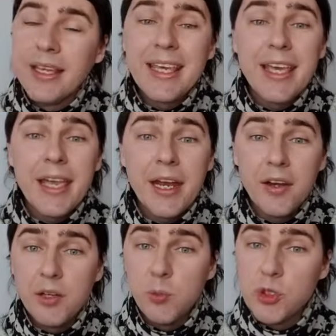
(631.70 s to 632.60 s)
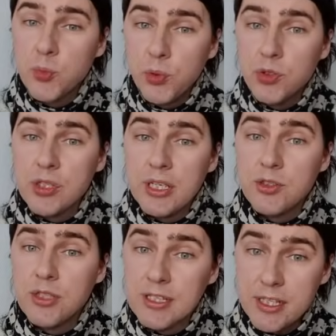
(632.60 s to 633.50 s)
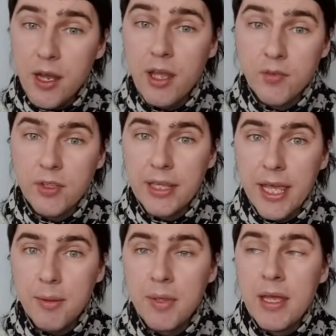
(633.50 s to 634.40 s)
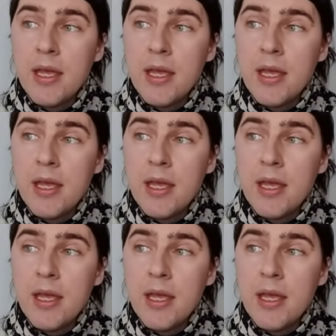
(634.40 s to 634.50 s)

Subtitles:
care that was put into design of the game.